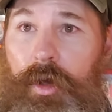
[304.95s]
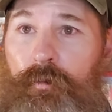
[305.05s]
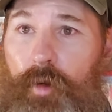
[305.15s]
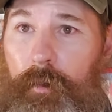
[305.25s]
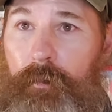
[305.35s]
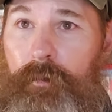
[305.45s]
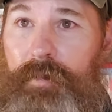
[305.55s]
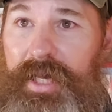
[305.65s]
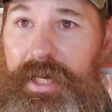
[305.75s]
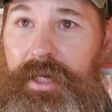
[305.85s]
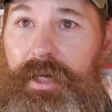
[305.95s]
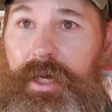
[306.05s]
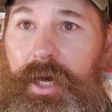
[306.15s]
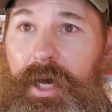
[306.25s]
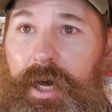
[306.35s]
For being
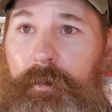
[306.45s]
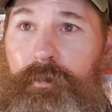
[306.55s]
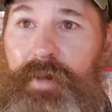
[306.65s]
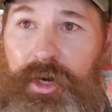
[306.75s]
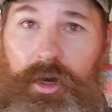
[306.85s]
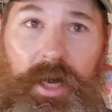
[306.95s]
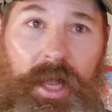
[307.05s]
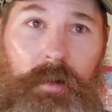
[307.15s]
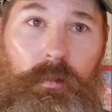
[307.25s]
uh, bigger and